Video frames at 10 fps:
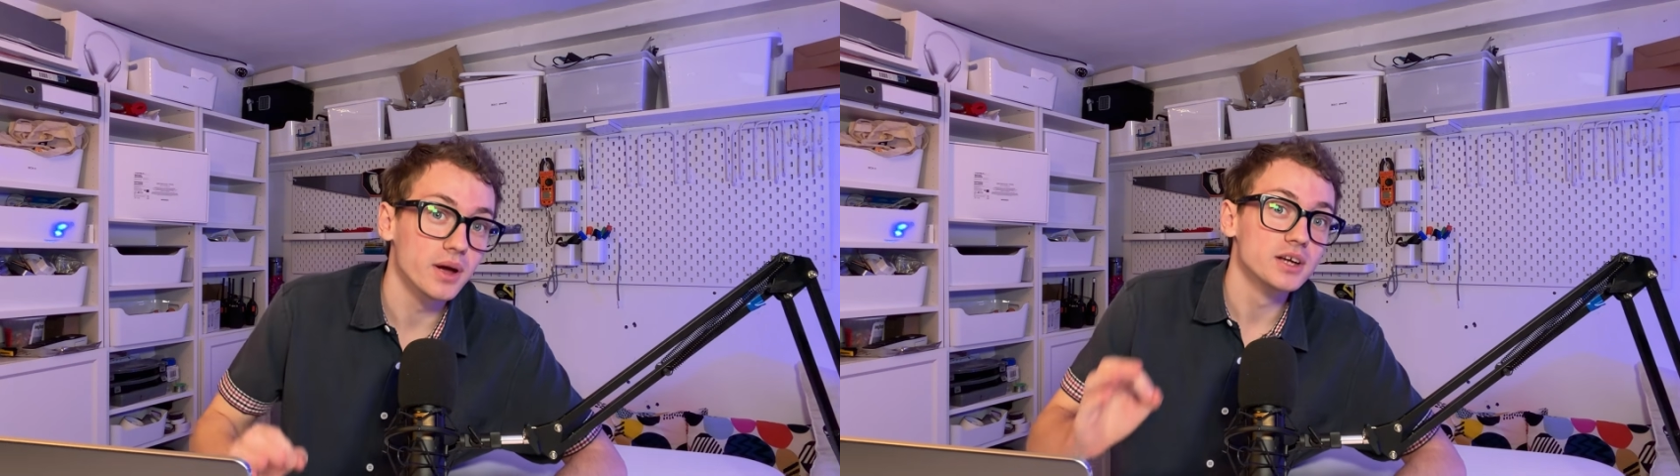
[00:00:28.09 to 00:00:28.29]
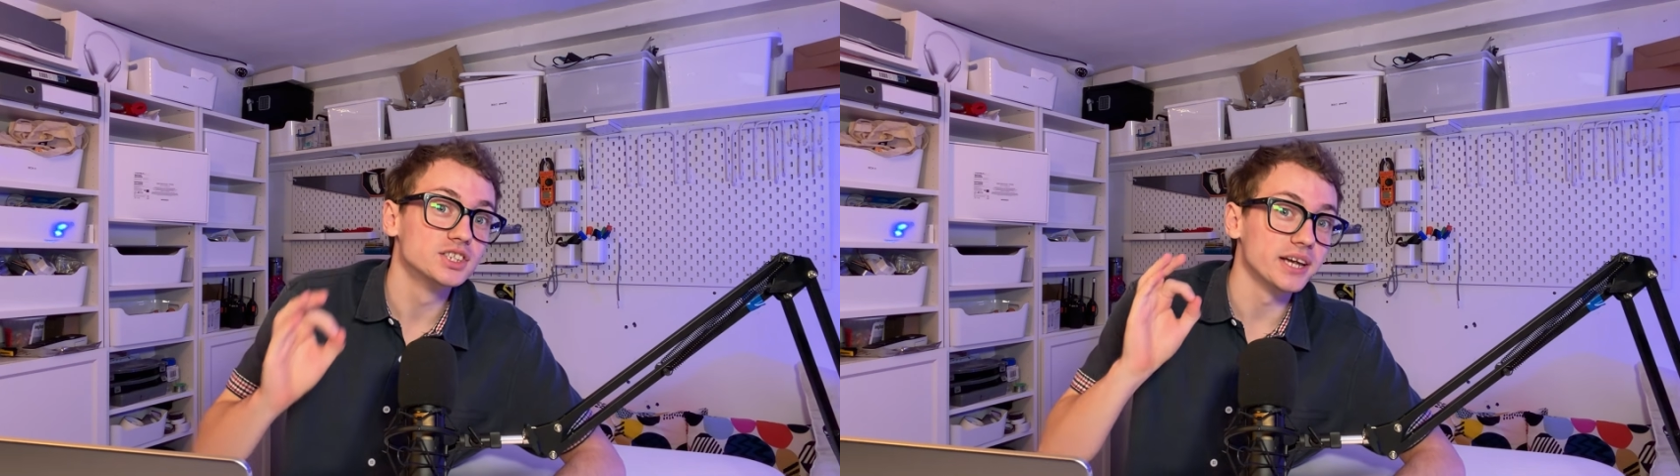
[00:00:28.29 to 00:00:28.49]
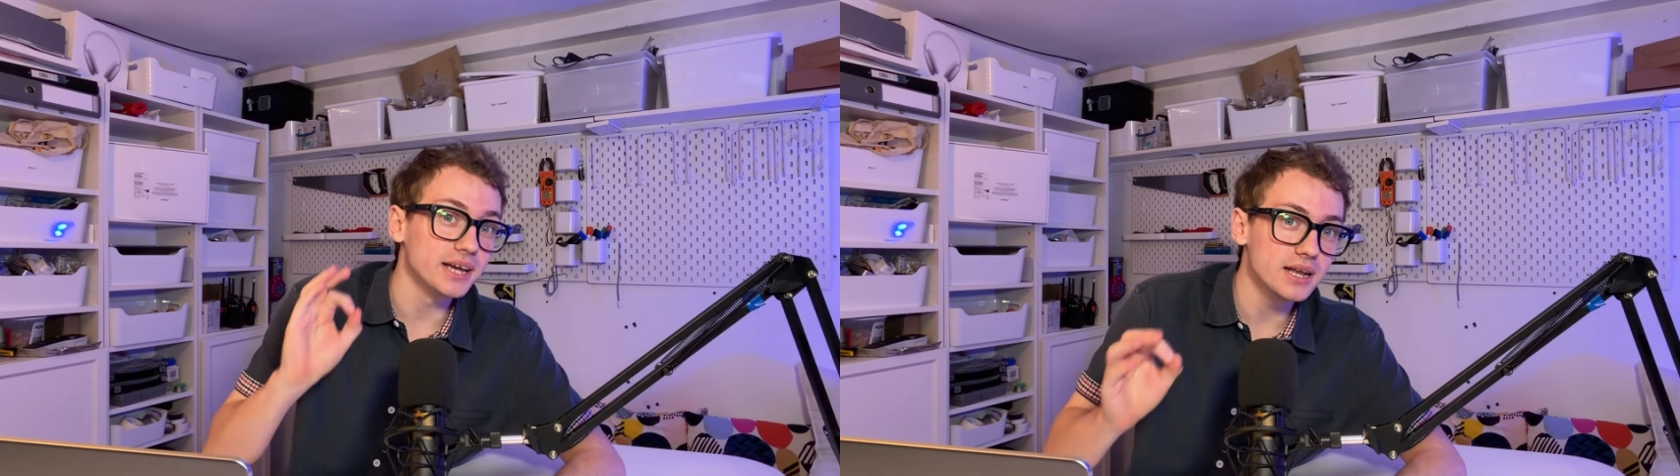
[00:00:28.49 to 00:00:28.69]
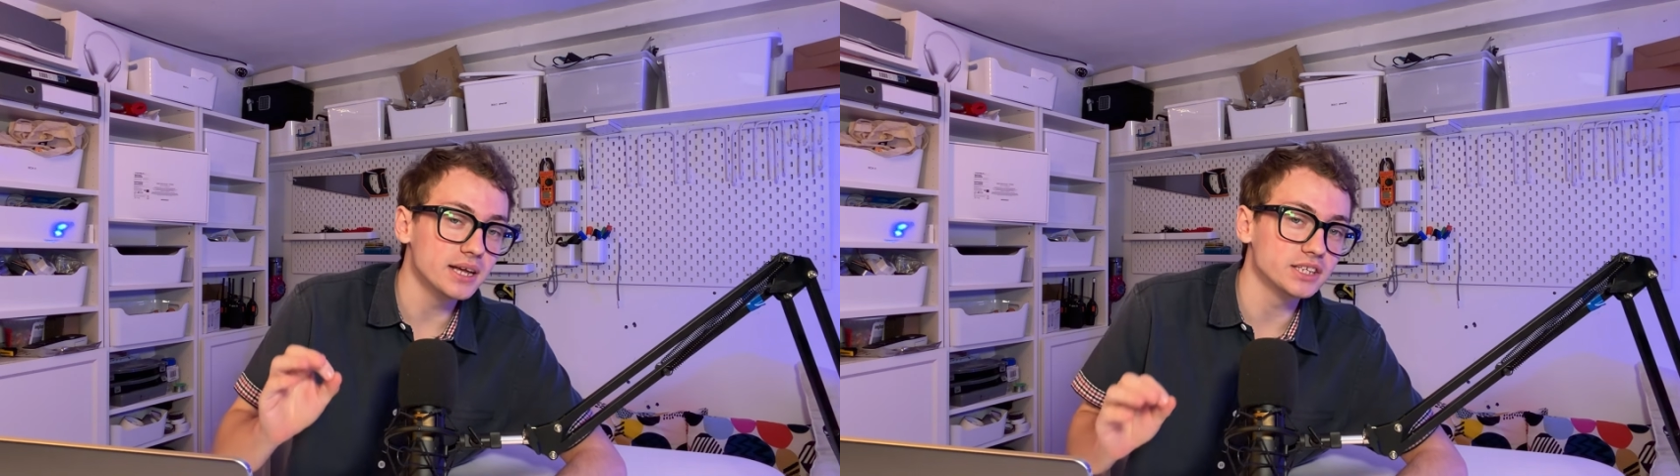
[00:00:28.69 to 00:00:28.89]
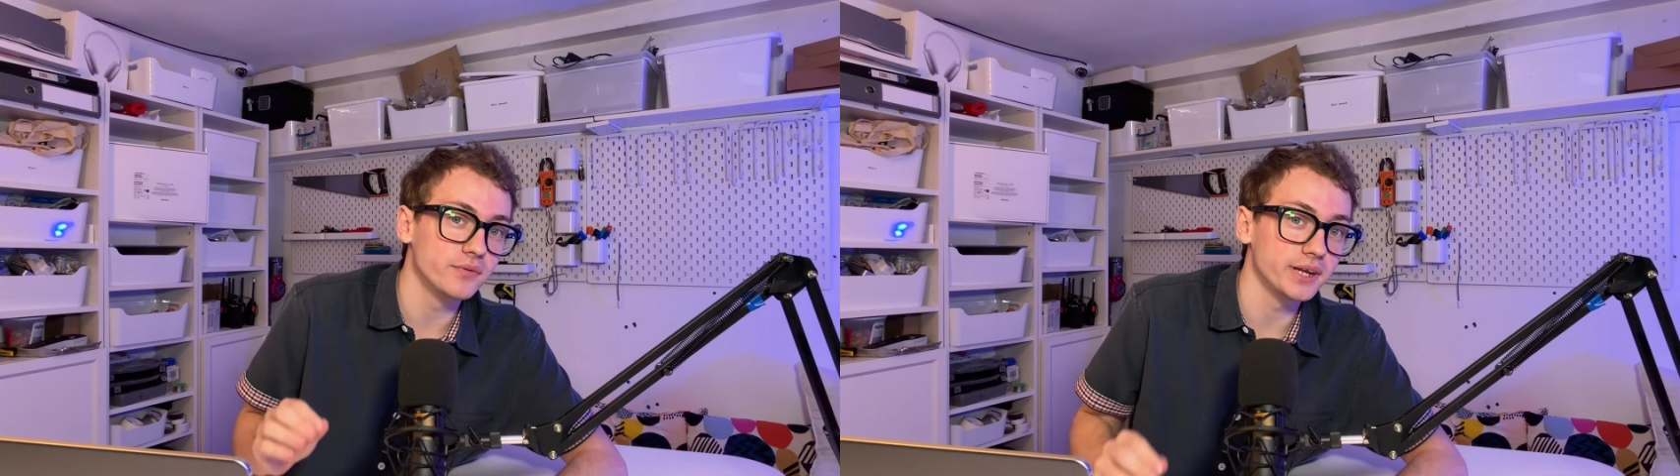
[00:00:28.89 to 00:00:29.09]
So in
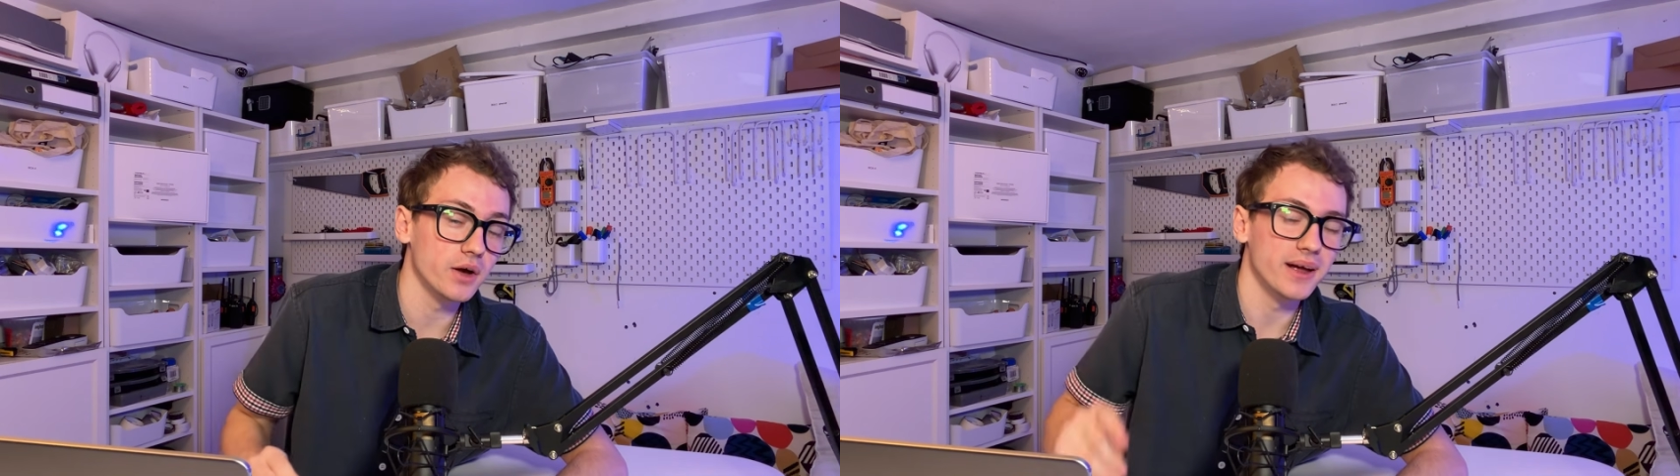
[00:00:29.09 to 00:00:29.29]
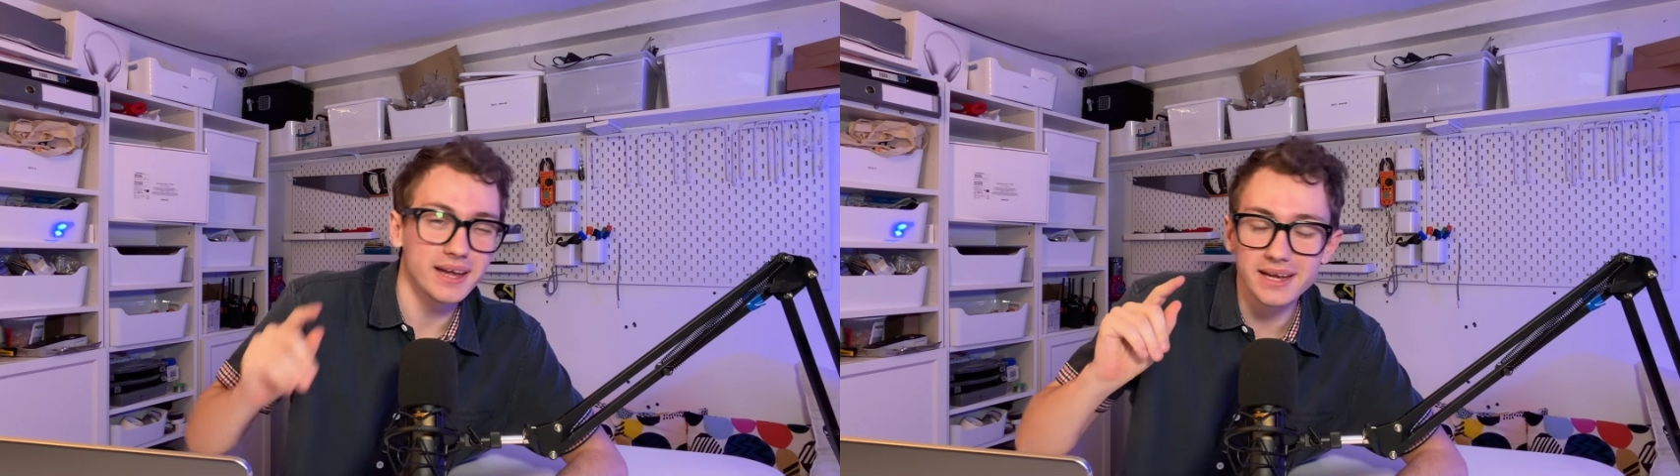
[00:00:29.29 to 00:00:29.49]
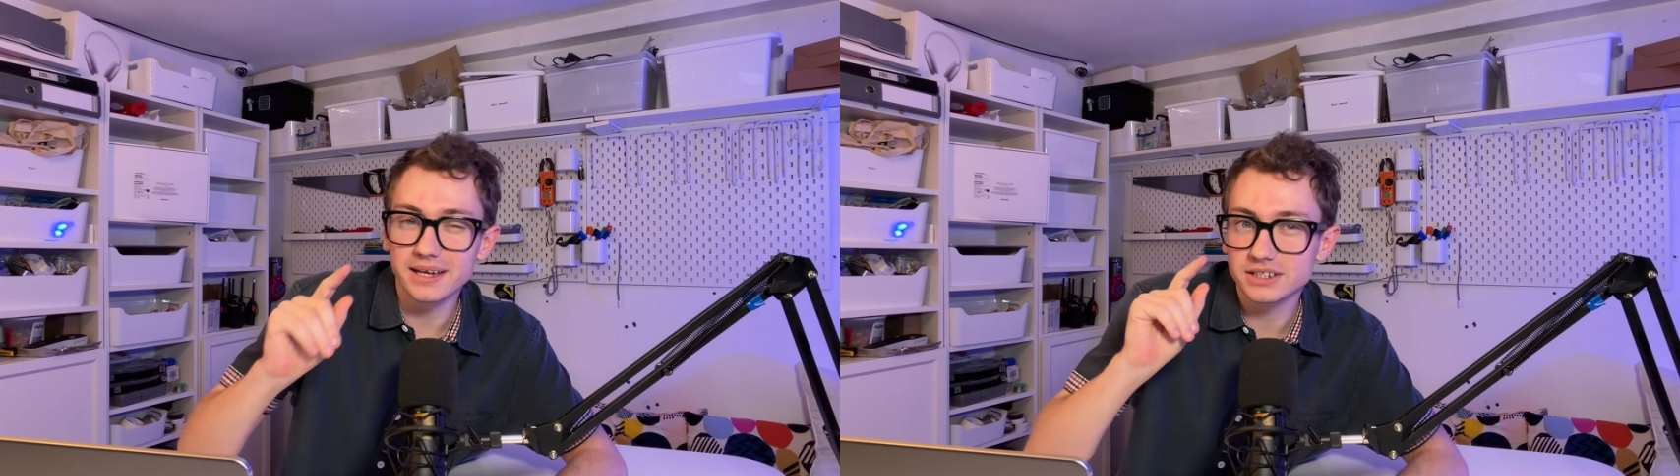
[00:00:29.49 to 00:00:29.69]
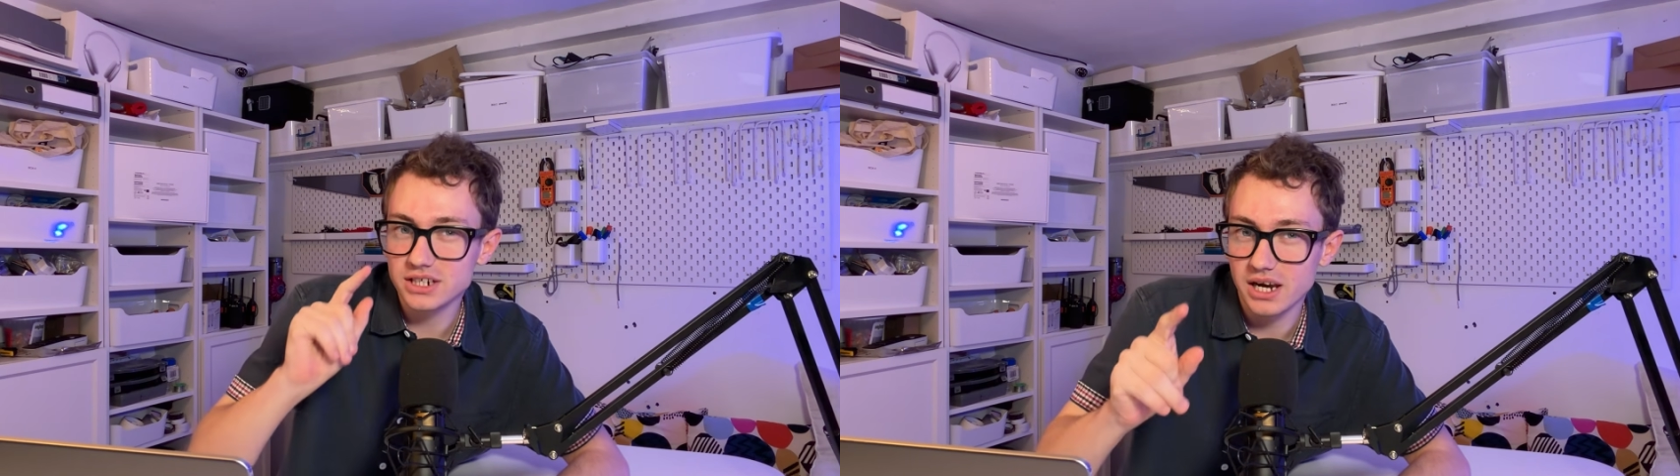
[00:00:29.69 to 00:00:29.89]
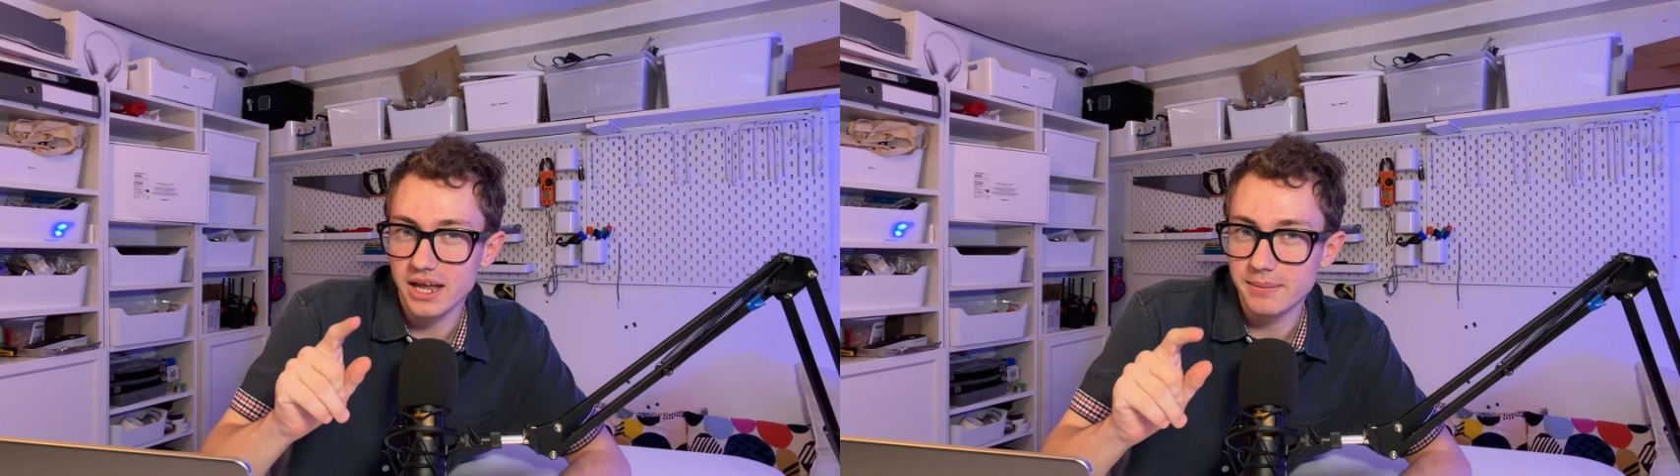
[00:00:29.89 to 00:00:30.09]
his video, he is
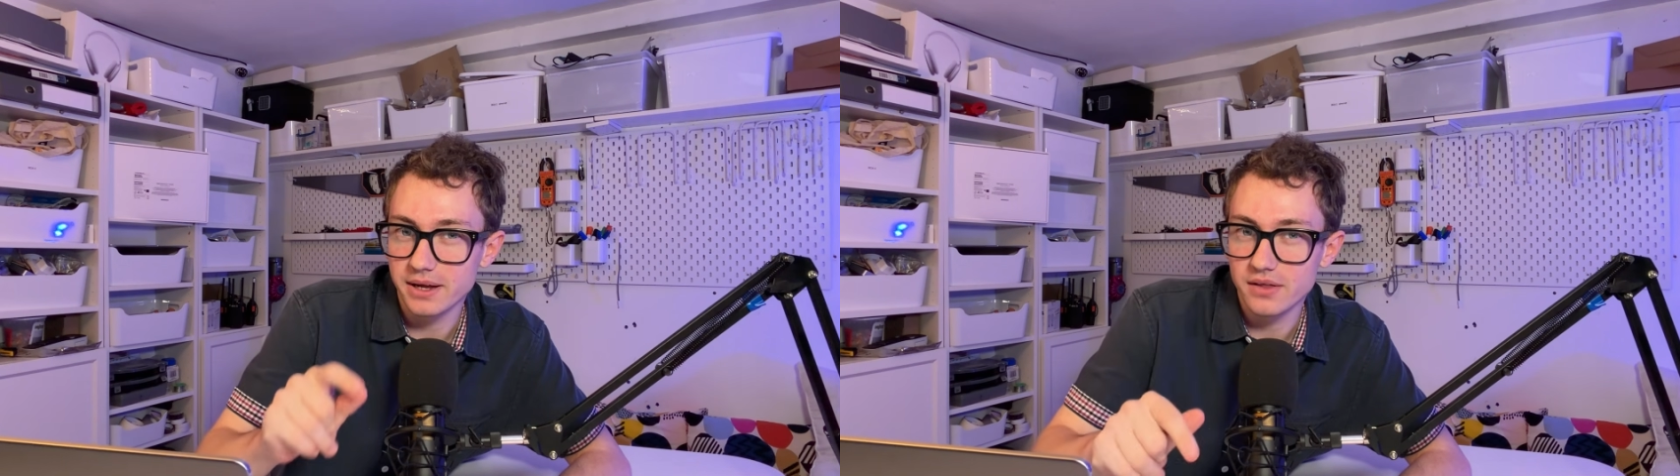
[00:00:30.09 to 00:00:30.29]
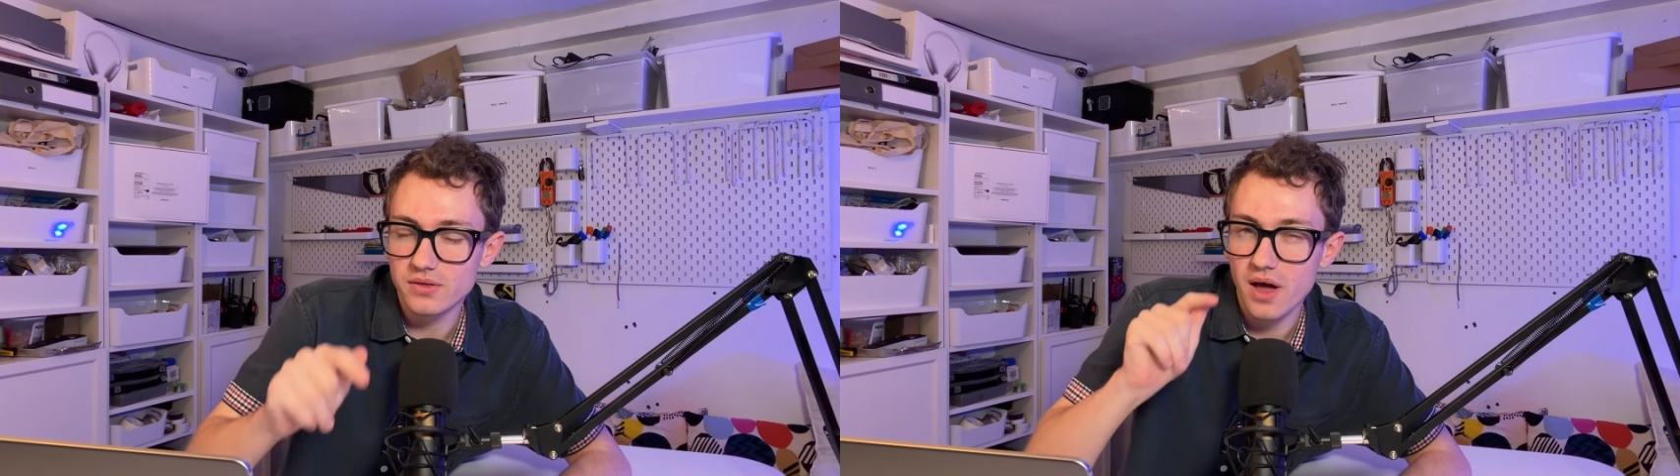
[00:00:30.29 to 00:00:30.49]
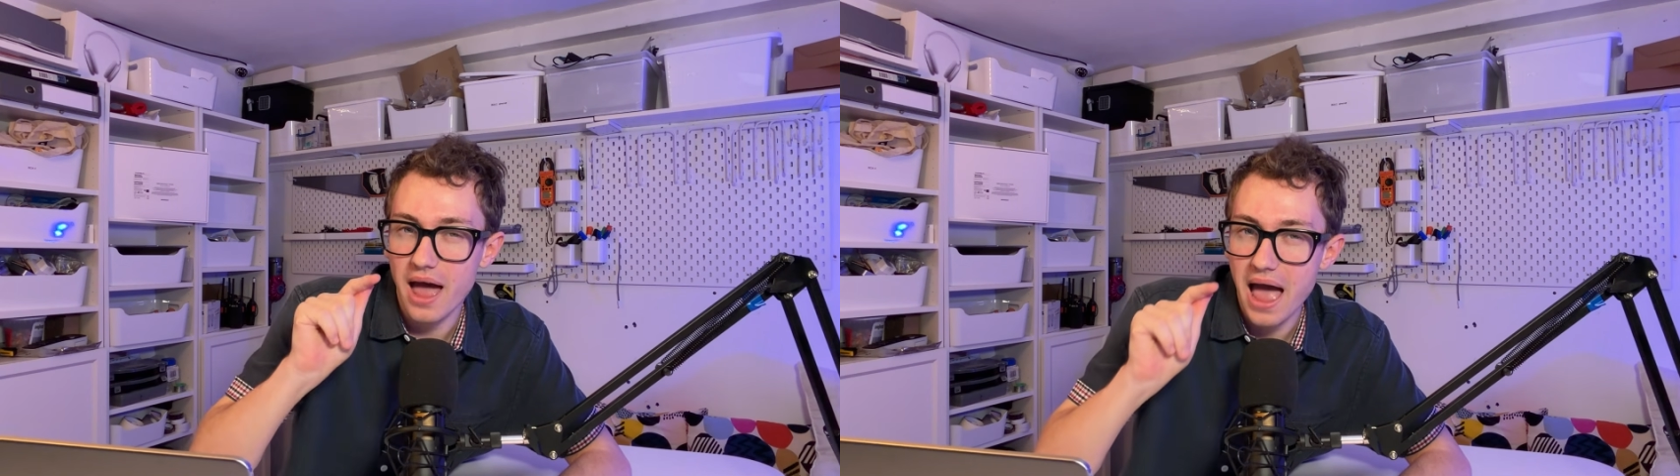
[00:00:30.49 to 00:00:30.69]
claiming that